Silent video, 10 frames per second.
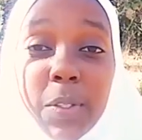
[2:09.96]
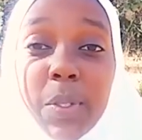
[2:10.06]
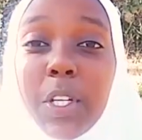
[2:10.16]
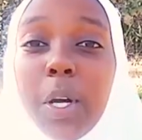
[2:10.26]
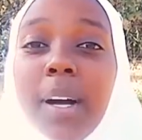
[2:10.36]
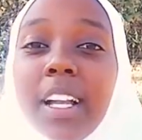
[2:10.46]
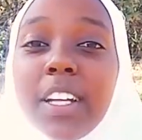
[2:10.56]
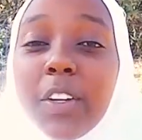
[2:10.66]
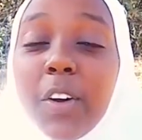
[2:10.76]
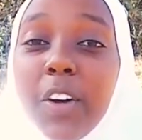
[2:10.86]
as we
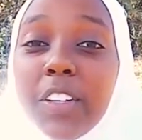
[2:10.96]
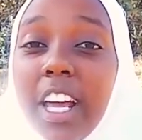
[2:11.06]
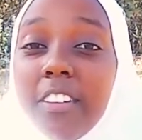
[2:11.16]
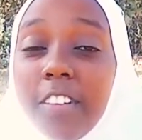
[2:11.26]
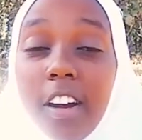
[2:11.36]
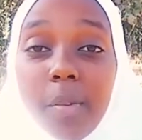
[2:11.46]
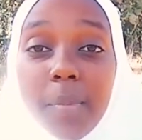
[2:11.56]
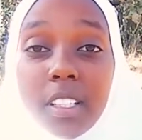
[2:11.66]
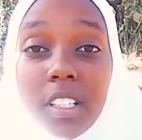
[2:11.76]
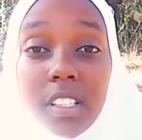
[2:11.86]
normally know, the
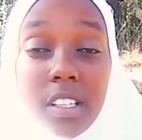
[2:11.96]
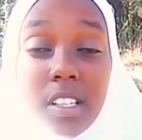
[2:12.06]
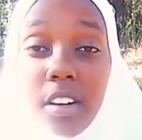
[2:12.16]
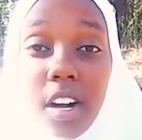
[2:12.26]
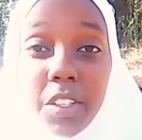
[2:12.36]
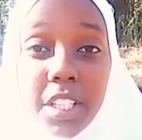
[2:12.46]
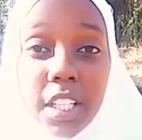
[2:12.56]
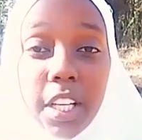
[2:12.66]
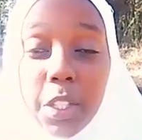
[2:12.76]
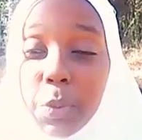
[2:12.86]
environment is the
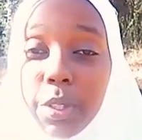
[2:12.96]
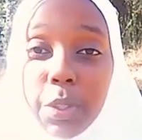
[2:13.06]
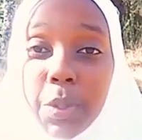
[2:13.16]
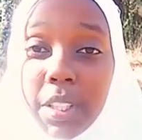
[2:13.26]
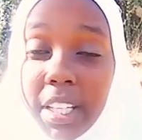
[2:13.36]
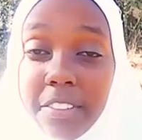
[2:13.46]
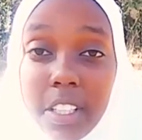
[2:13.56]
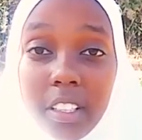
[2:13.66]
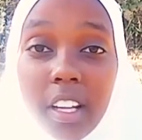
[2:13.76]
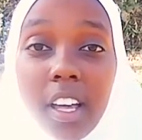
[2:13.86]
surrounding in which we live
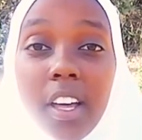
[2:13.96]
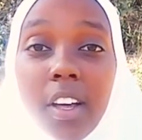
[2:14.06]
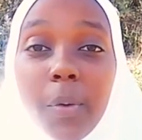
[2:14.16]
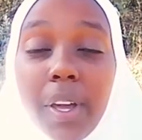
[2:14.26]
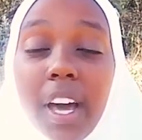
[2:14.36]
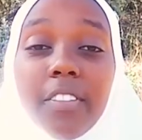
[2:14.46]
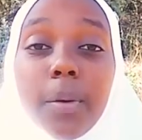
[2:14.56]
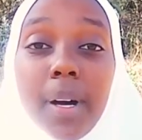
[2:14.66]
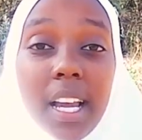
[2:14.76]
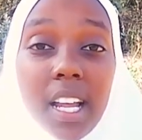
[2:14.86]
in. We have
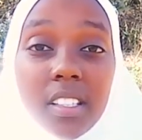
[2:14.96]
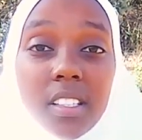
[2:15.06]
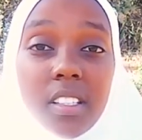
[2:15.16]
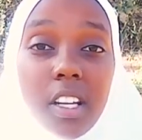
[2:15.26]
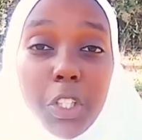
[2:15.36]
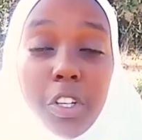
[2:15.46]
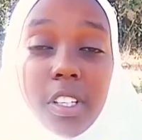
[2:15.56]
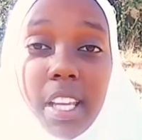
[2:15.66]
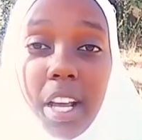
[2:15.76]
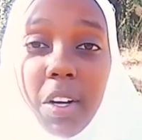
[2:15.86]
a balanced
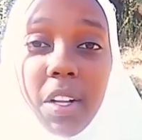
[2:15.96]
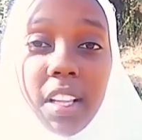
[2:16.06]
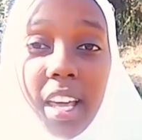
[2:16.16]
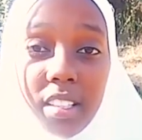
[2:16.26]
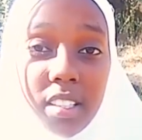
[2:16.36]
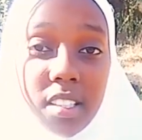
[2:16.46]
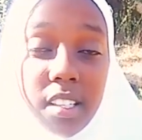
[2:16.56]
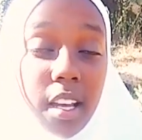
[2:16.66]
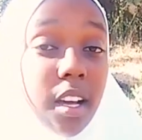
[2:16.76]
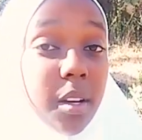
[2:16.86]
natural cycle
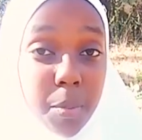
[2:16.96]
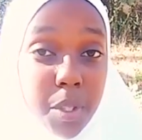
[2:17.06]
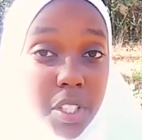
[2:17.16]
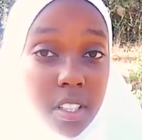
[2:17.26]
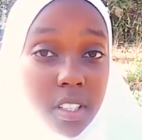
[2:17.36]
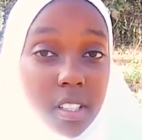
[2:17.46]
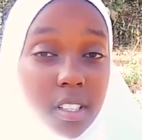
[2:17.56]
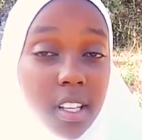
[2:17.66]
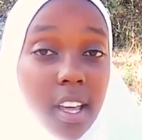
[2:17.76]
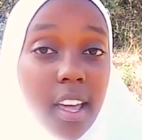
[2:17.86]
existing between
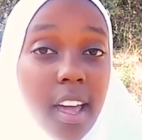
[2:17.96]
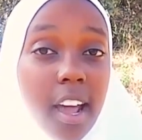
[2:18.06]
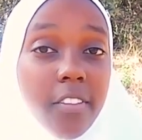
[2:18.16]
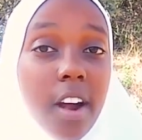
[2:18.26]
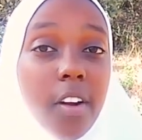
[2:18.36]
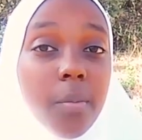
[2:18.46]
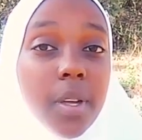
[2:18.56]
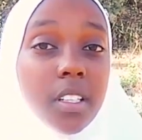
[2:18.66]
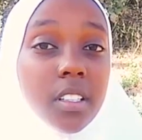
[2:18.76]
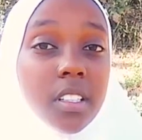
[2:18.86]
us.
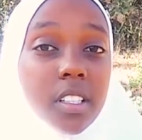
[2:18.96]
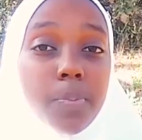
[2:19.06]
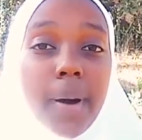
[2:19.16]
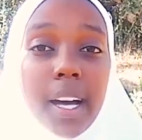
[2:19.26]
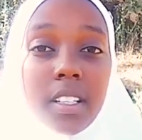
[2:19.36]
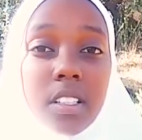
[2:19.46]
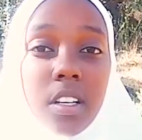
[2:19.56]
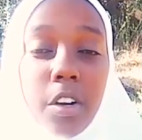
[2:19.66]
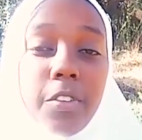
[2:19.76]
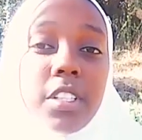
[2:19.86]
Environment is part
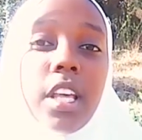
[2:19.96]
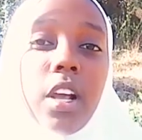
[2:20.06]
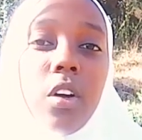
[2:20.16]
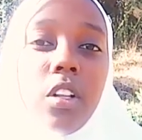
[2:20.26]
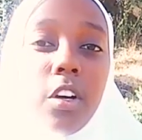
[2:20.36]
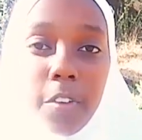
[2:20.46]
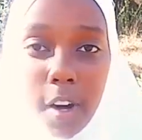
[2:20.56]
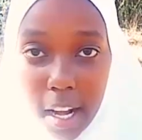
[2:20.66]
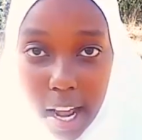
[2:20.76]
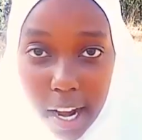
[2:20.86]
of a cycle of
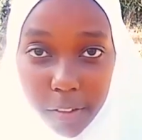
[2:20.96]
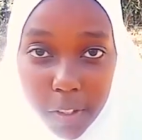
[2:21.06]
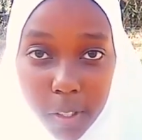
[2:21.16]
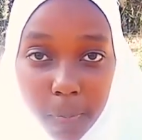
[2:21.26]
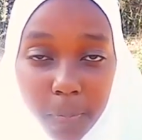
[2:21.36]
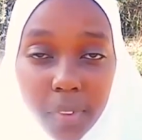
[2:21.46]
our lives.